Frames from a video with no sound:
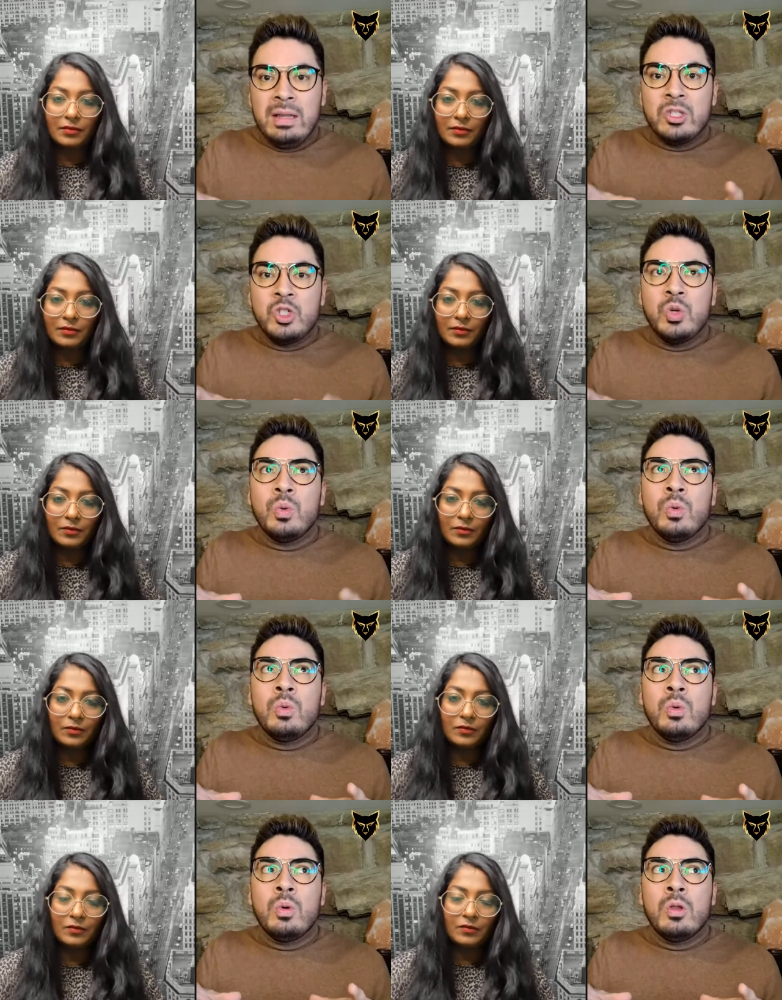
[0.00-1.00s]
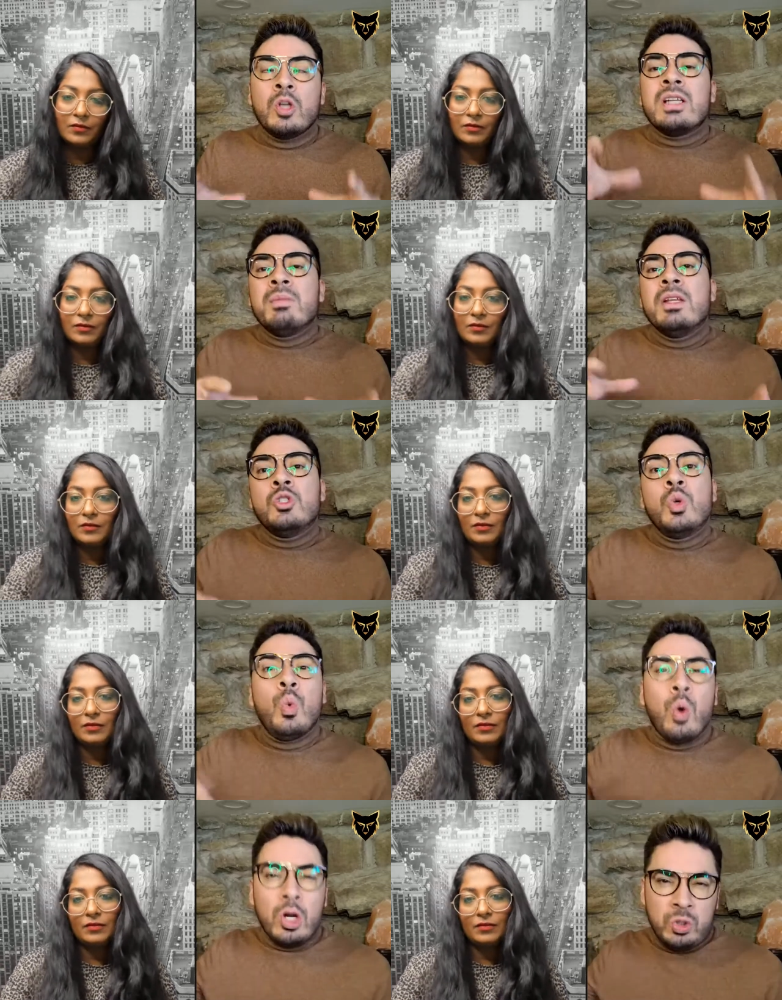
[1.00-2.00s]
Speaker 1: that you there's something to
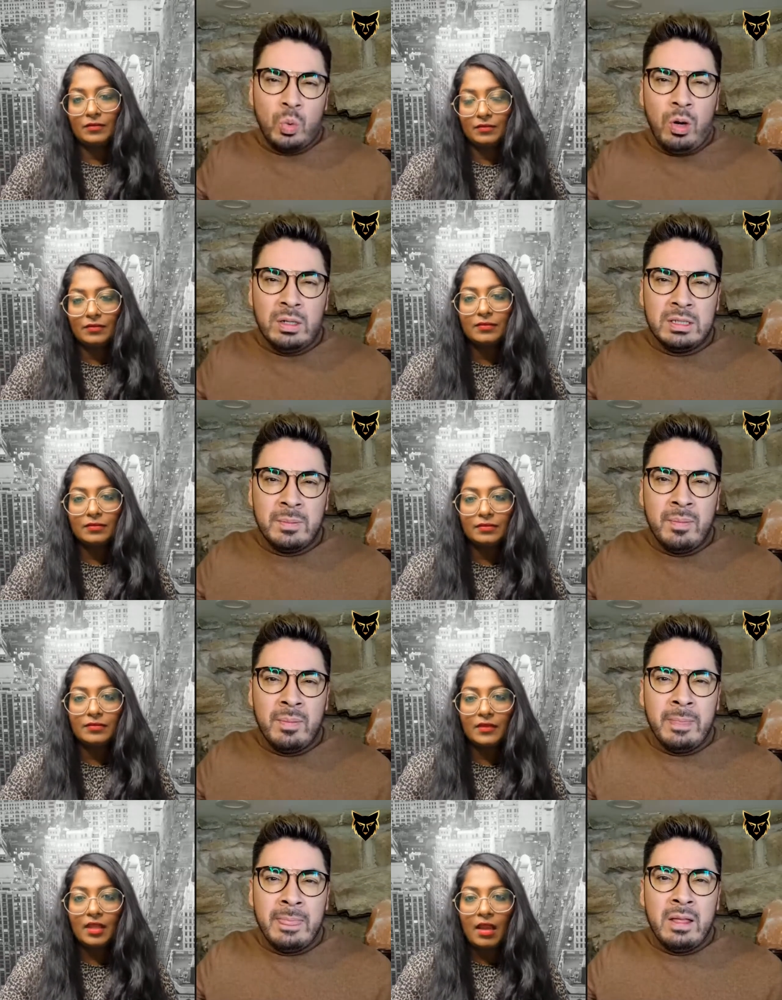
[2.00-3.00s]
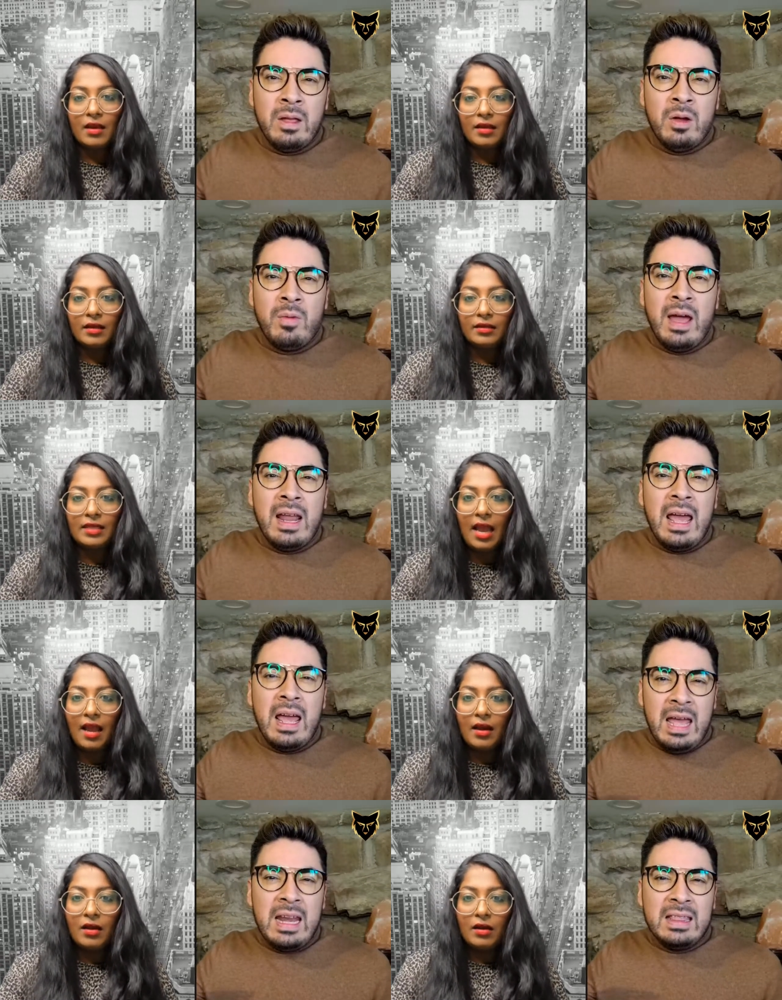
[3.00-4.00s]
work towards, right? Yeah.
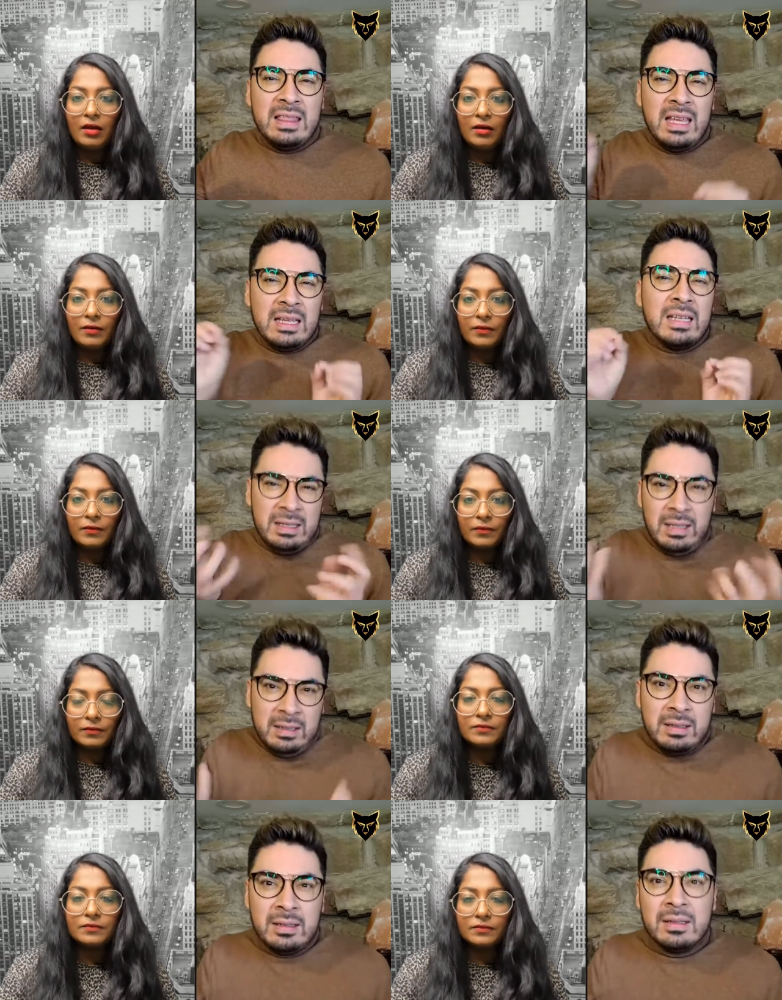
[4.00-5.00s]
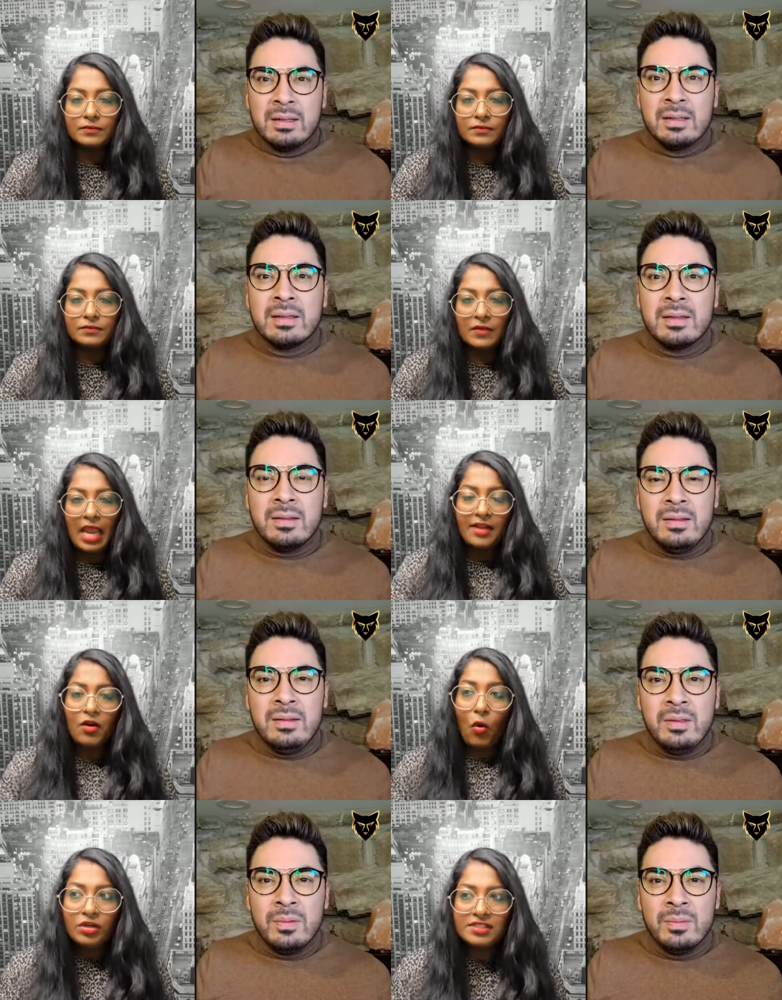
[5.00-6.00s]
And I think
Speaker 2: and
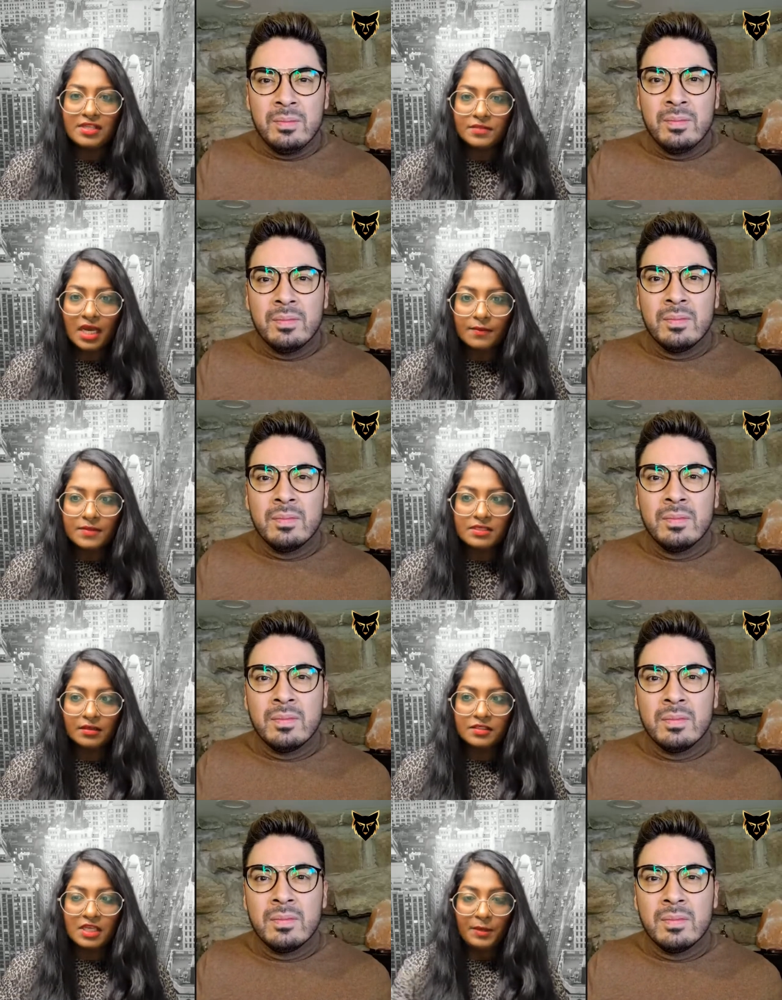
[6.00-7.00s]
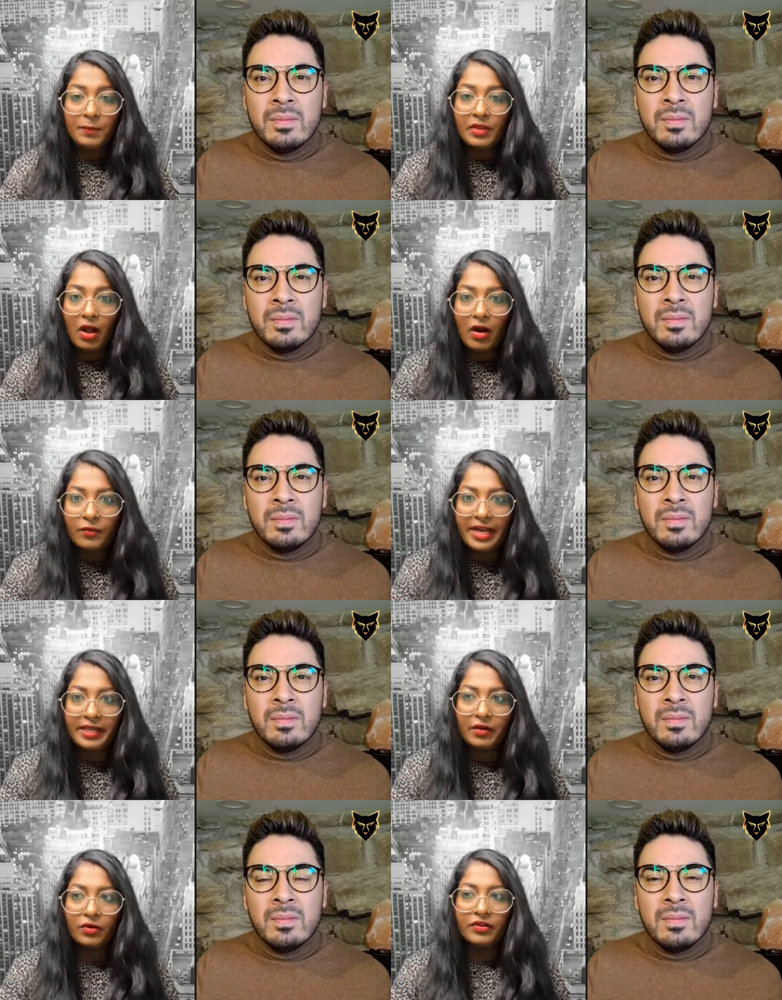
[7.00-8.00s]
or sometimes some people are
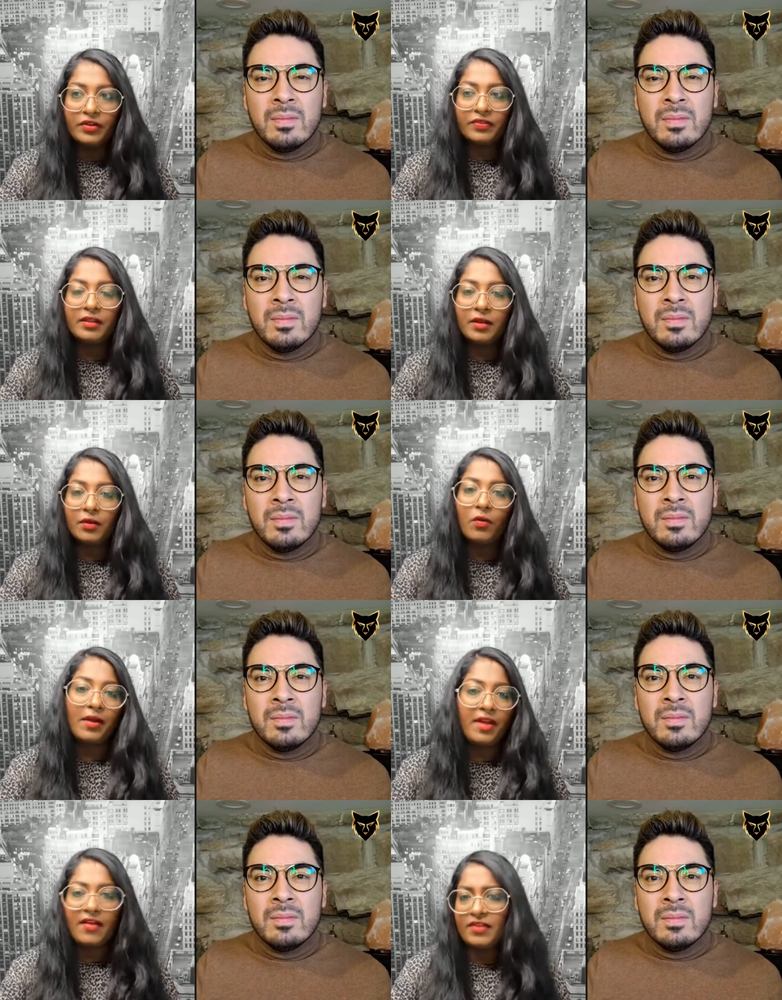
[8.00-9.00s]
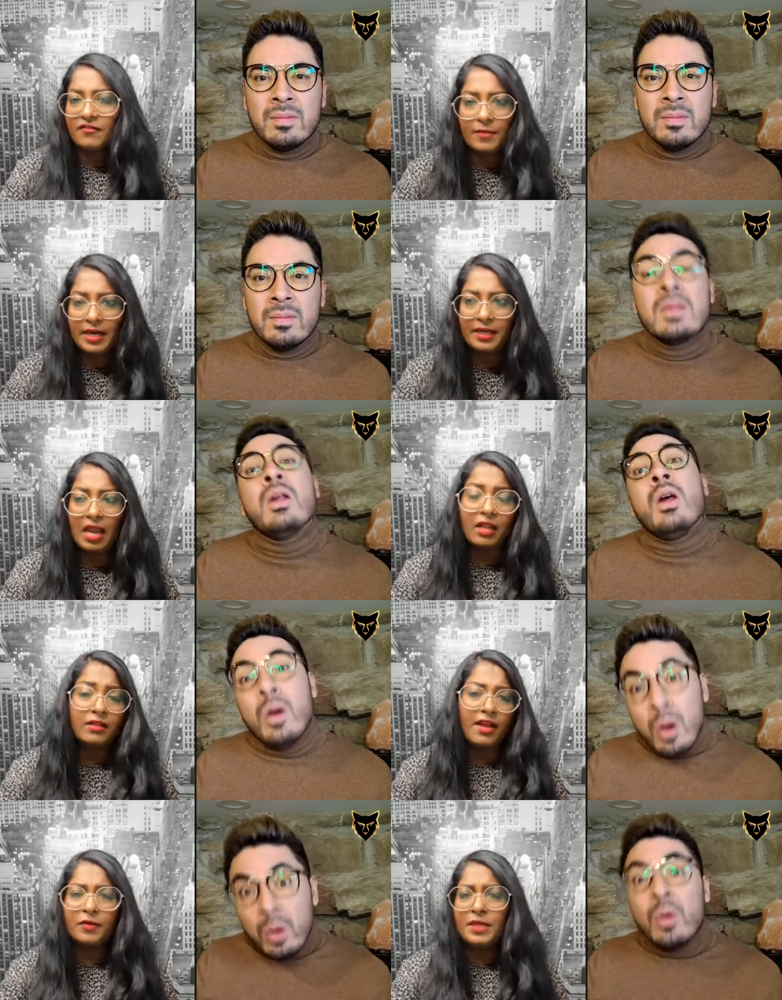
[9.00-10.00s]
ready or they think that oh i don't have enough money i'll
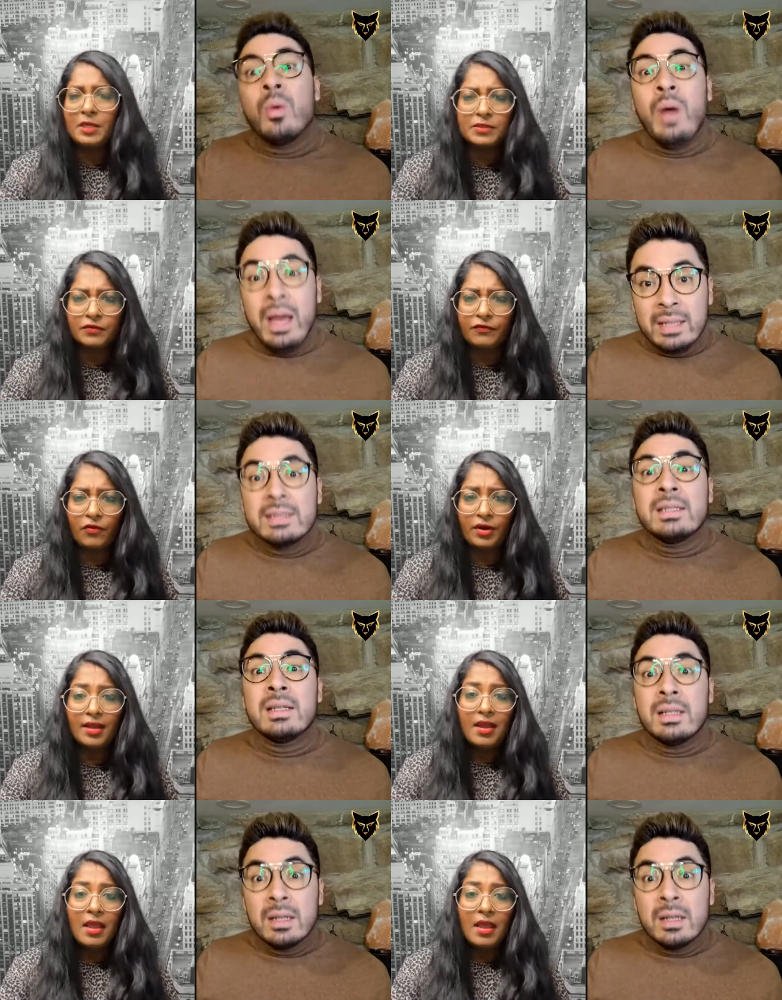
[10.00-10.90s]
never be able right. to afford